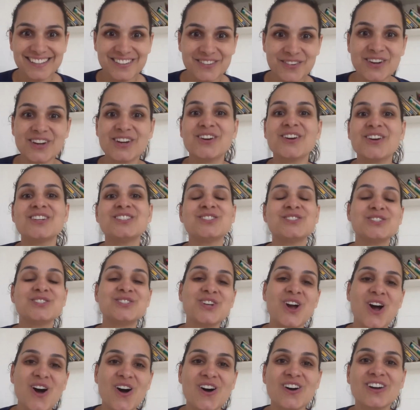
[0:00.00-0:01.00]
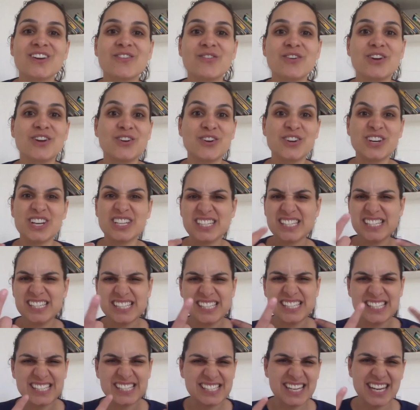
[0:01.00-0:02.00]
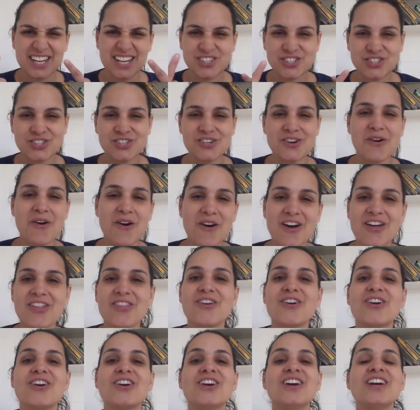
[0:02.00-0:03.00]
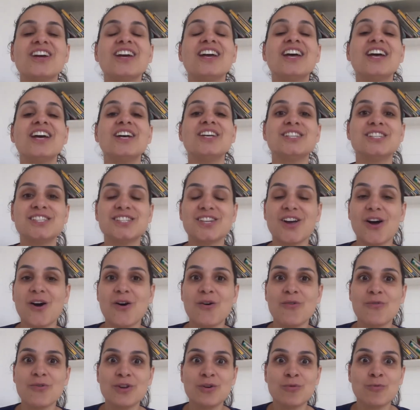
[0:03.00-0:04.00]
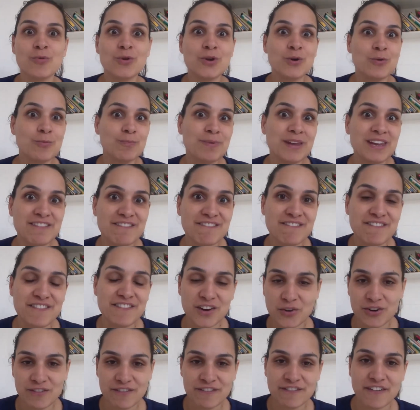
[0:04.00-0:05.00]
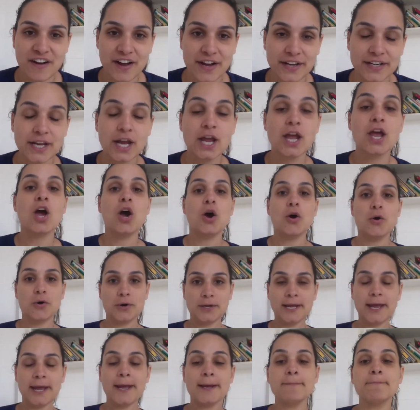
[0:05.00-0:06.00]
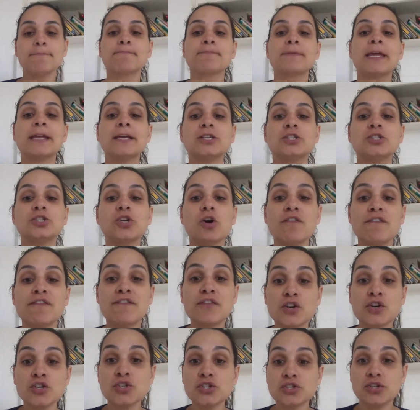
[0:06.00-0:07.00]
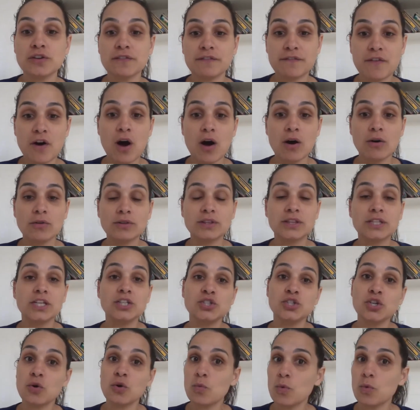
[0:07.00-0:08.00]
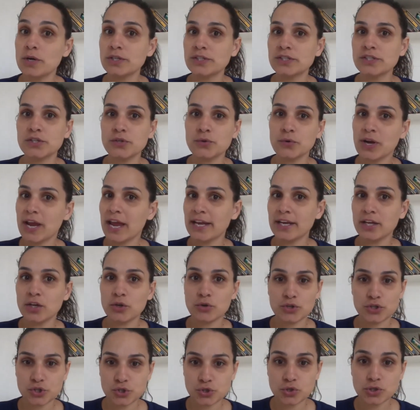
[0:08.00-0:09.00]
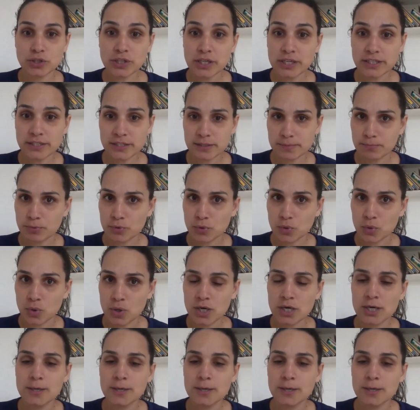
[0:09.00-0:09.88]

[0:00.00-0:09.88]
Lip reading: We are going to talk. We are going to see each other. So it will be very fun. Okay? So first of all, teacher wants you to get your student's book.